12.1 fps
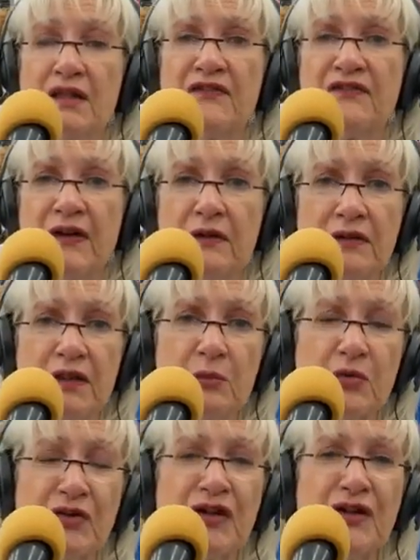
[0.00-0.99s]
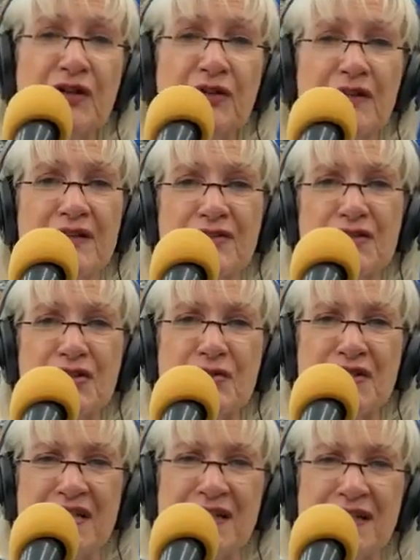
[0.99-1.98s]
The phone number here is
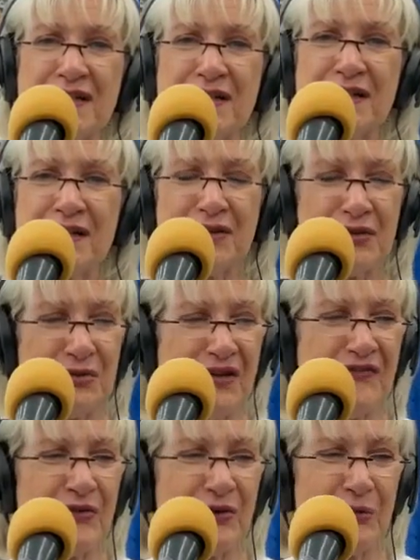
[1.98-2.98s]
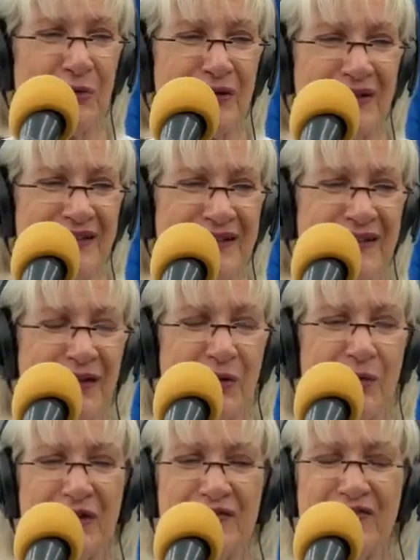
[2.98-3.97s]

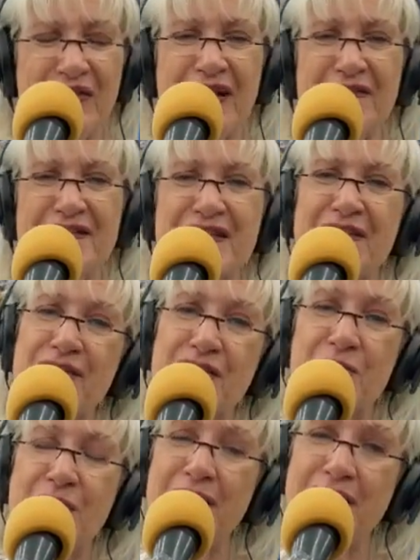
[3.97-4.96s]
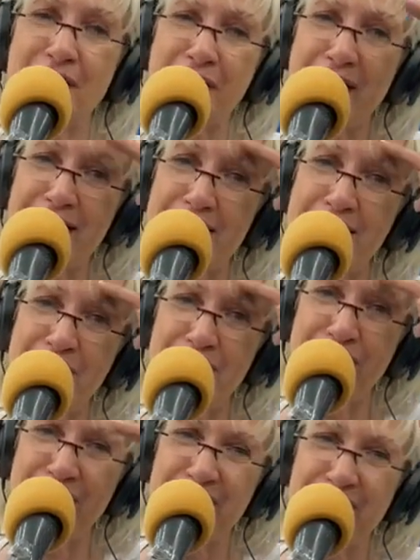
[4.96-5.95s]
210-341-1573, and that's it
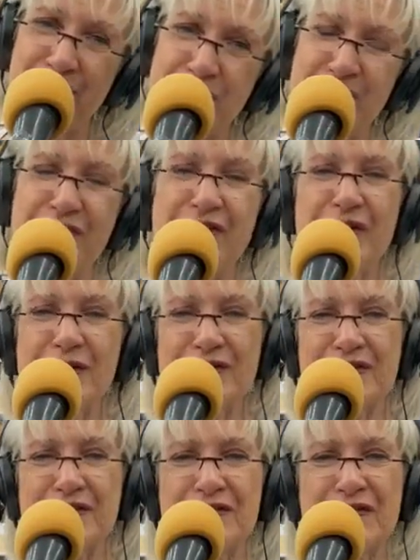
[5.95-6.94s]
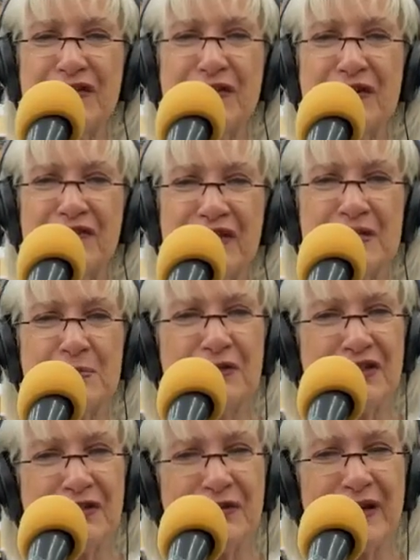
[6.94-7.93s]
for this week, folks. Those of you on
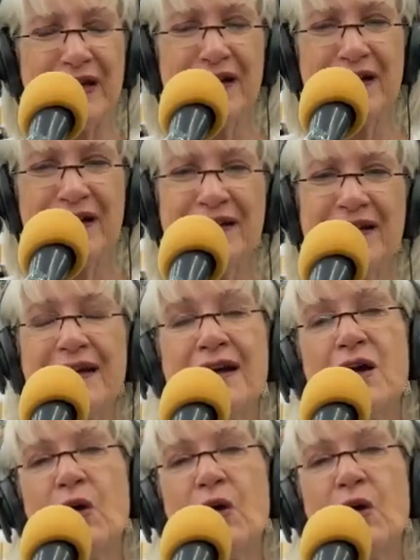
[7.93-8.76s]
Facebook, you hang on.